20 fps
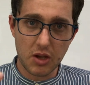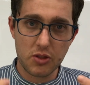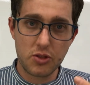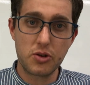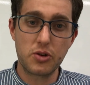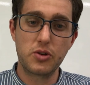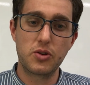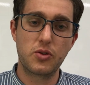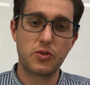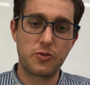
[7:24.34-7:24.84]

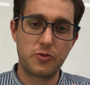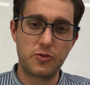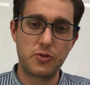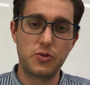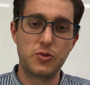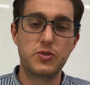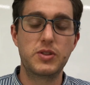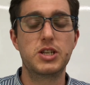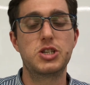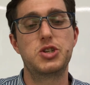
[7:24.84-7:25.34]
through your
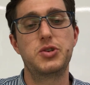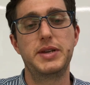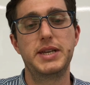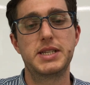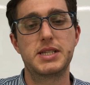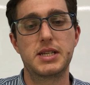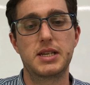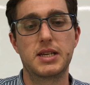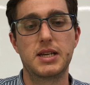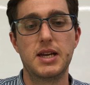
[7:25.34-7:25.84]
food that you're
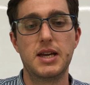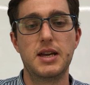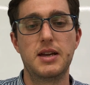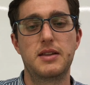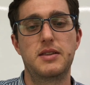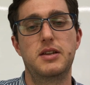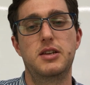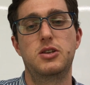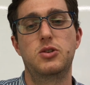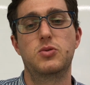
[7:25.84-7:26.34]
eating,
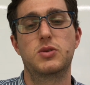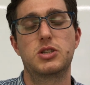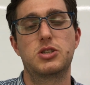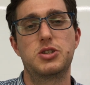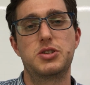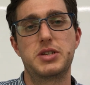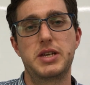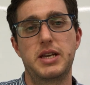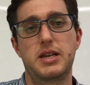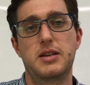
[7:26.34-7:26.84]
then you want
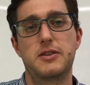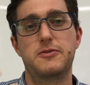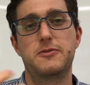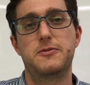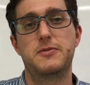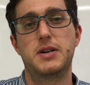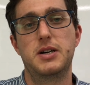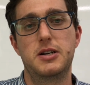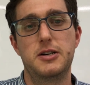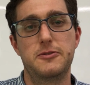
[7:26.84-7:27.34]
to take
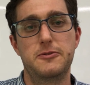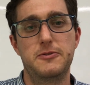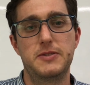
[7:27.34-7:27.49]
a